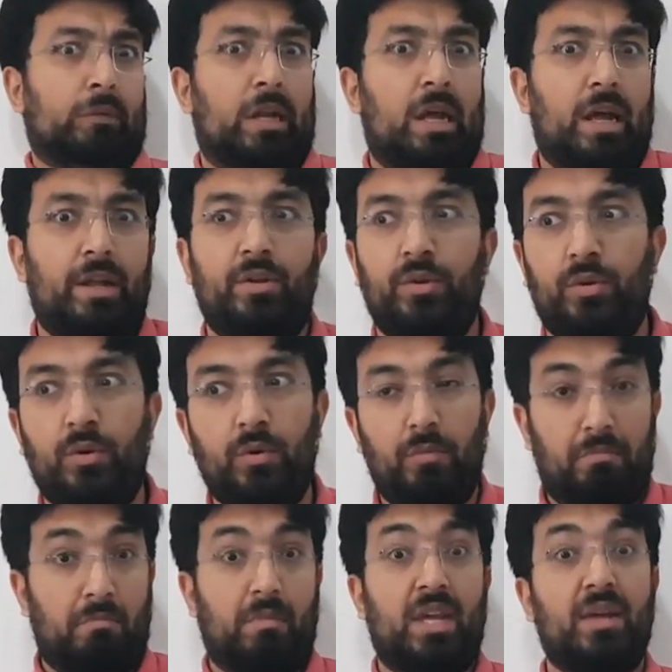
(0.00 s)
I don't know,
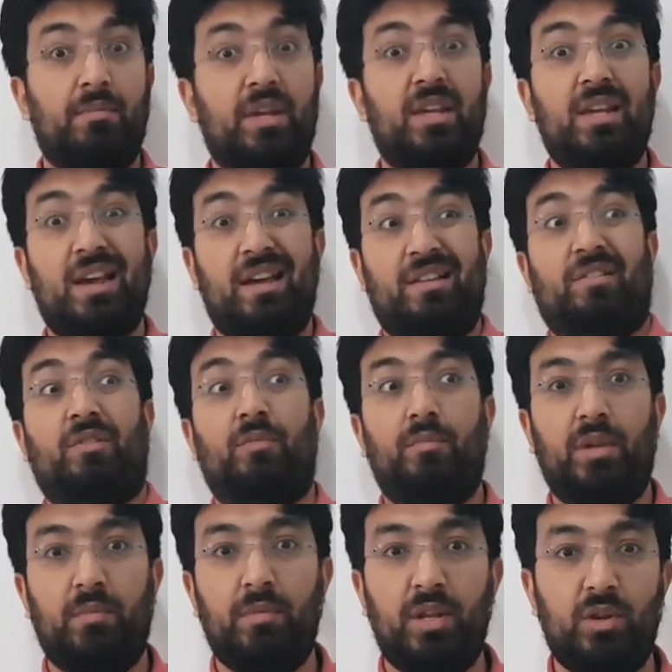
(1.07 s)
maybe yes or
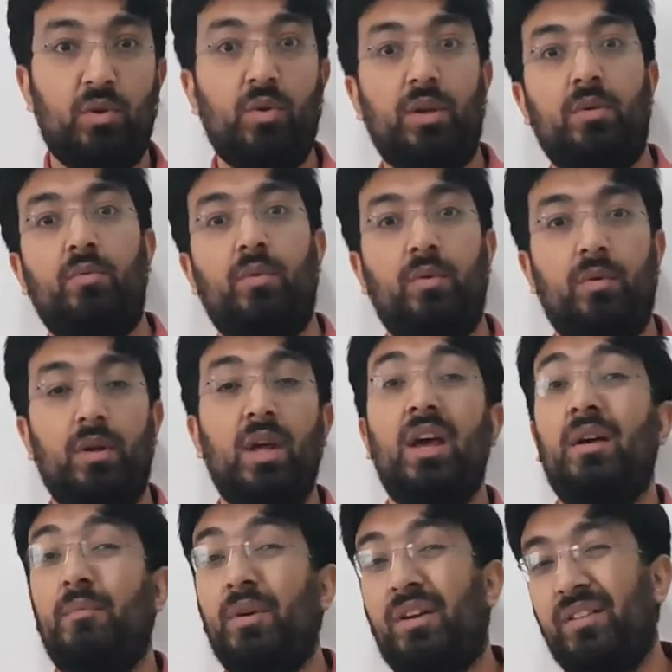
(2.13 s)
maybe no. You
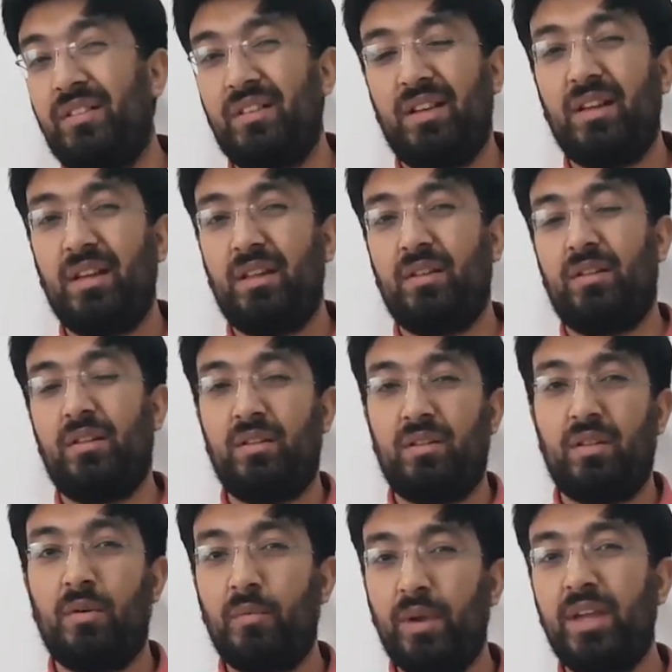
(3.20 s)
because it,
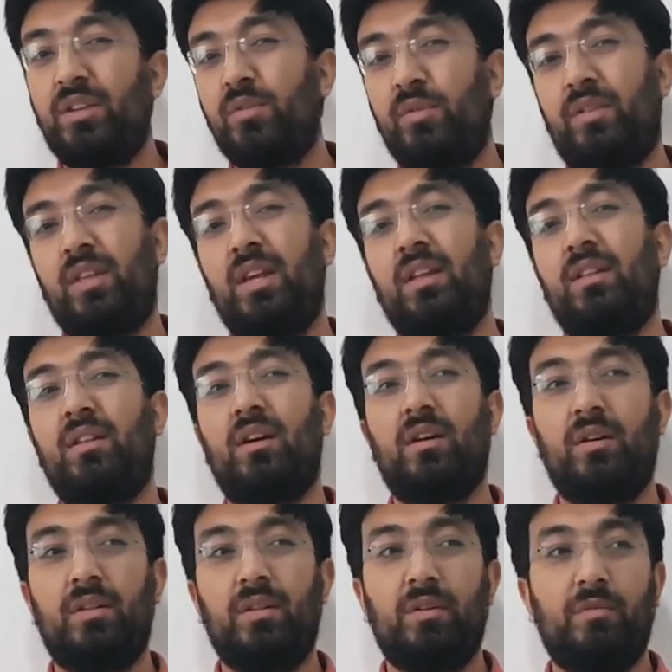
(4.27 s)
the way you see
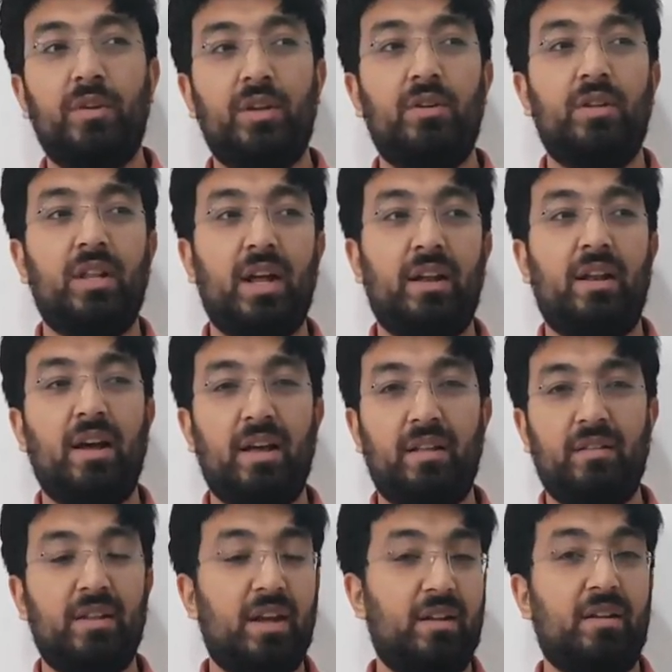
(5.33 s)
the the video that ha,
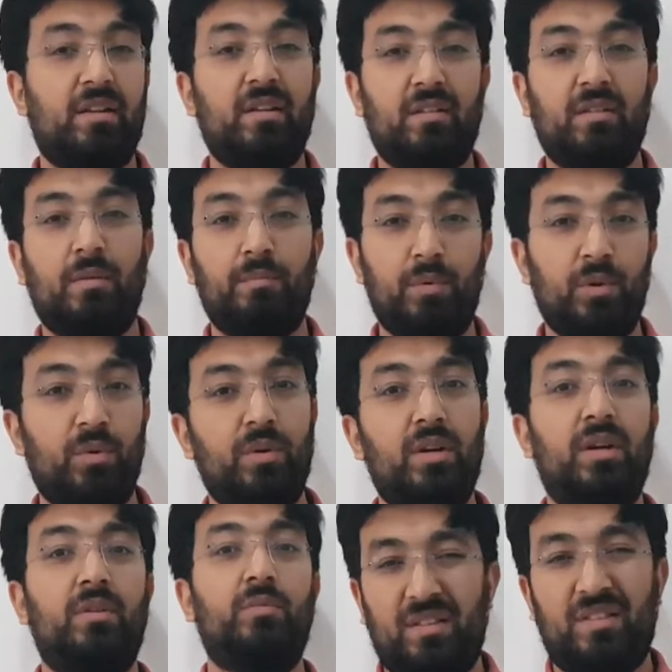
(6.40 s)
that he's
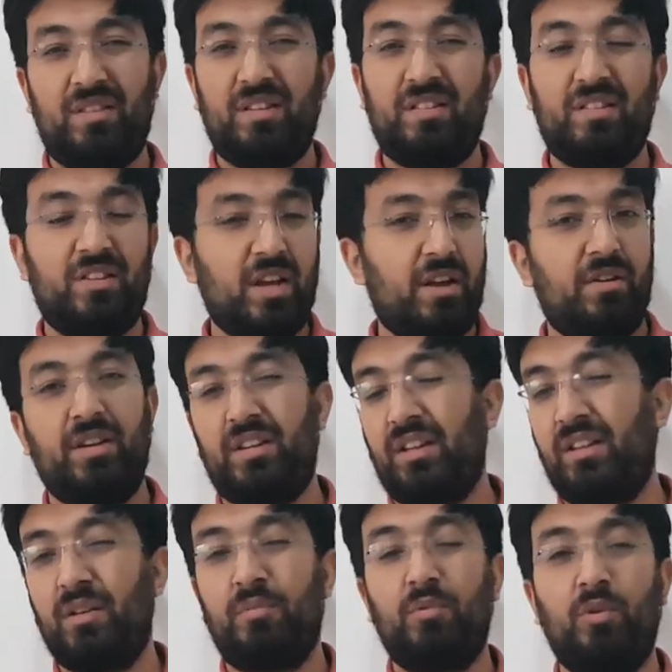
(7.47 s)
uploaded, he's just cherishing
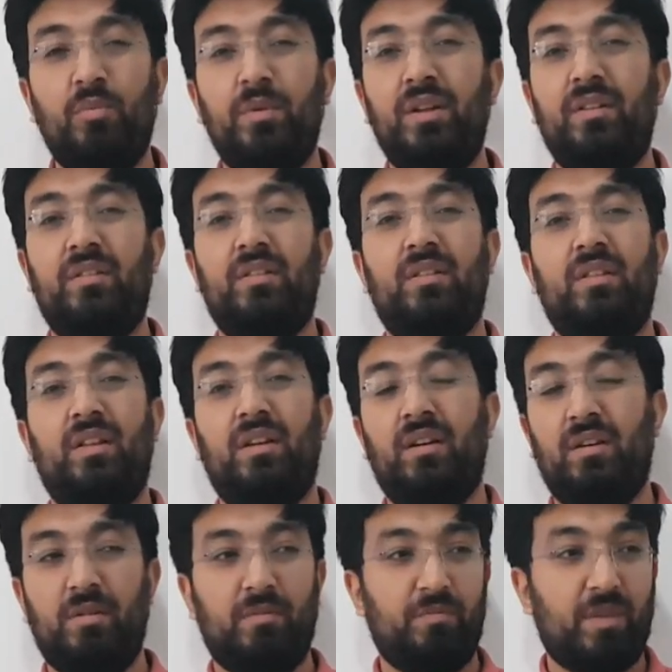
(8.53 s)
the moment
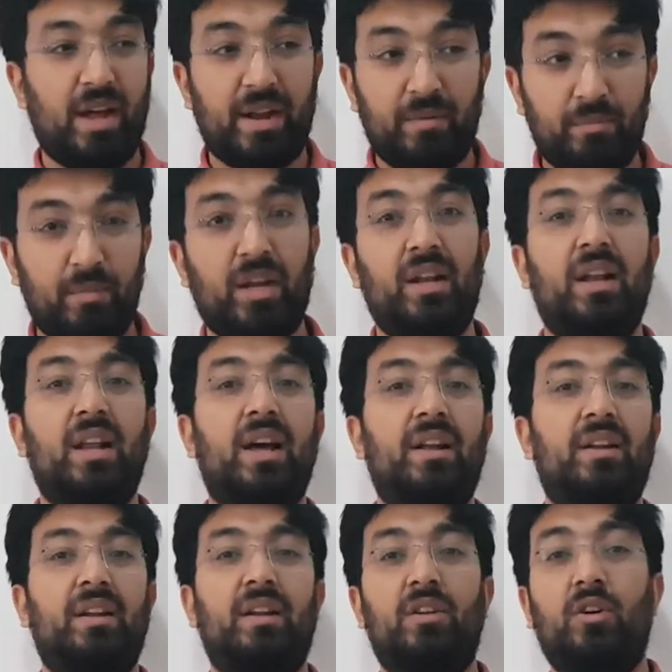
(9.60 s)
uh, at
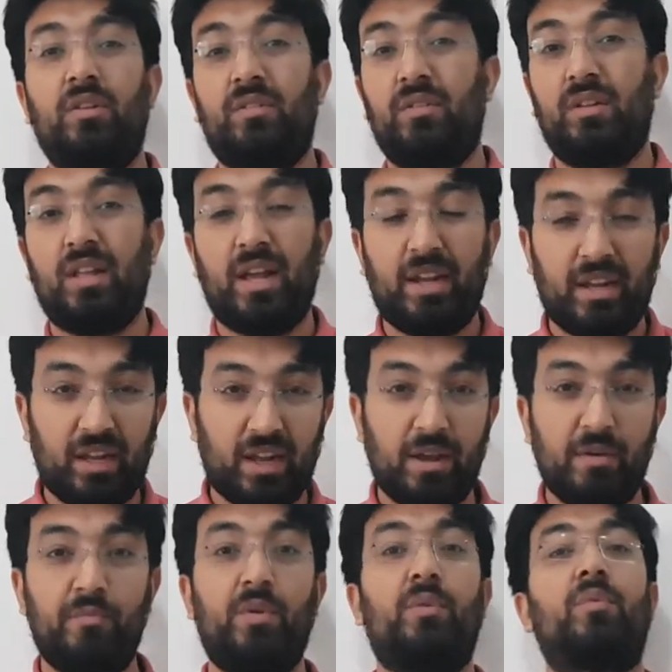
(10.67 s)
McLaren and also thanking
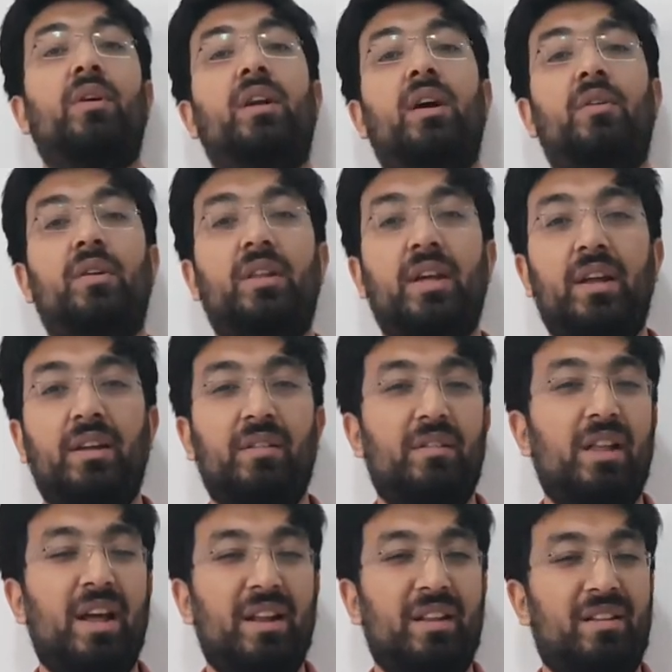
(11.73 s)
everyone out there.
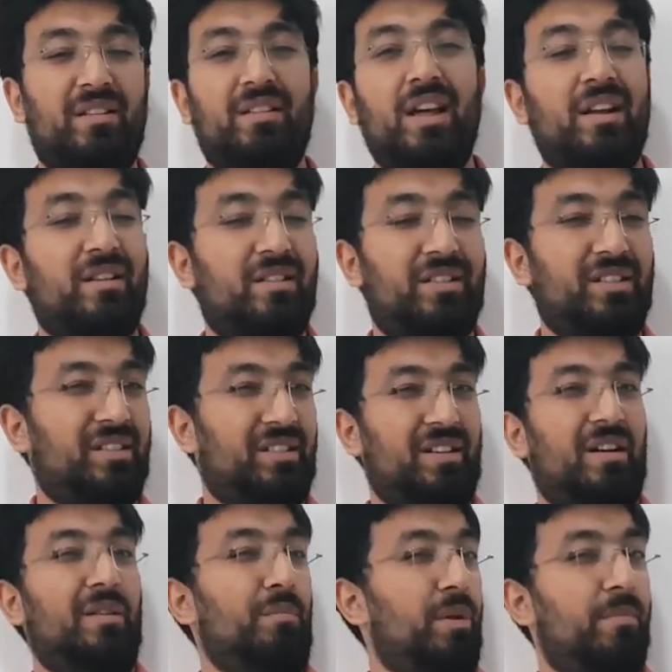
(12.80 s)
That that just
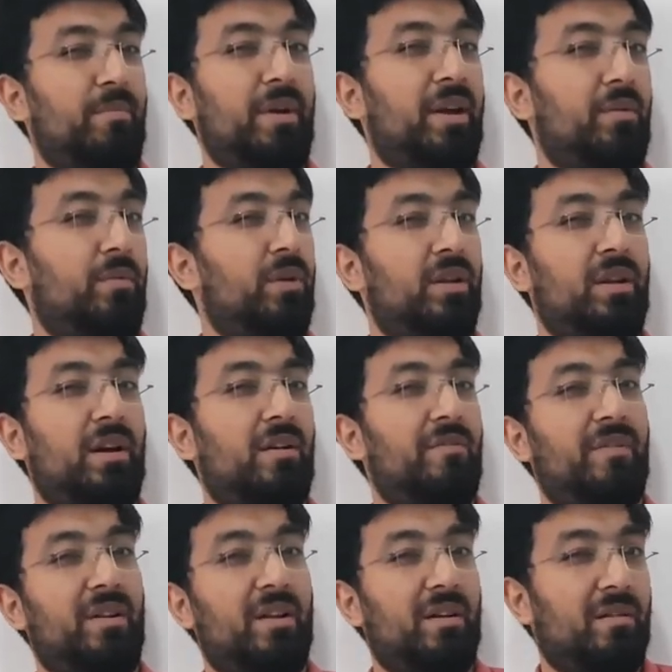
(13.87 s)
can't be made within half
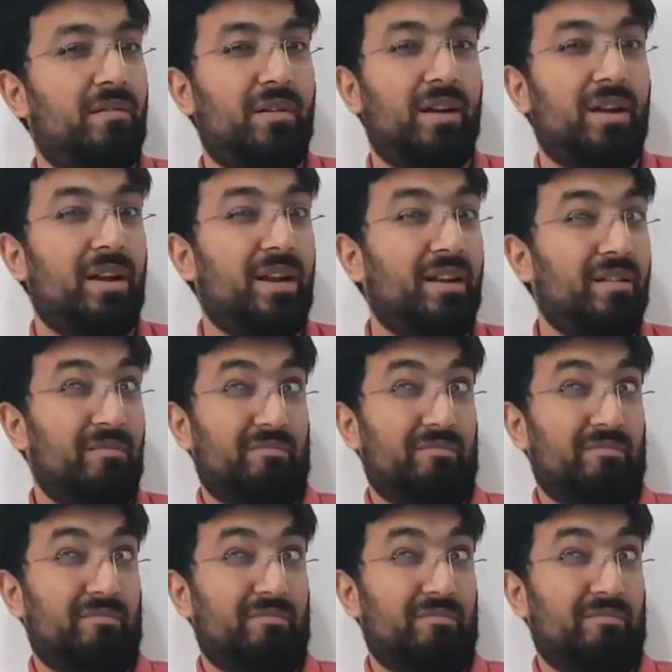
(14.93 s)
an hour, right?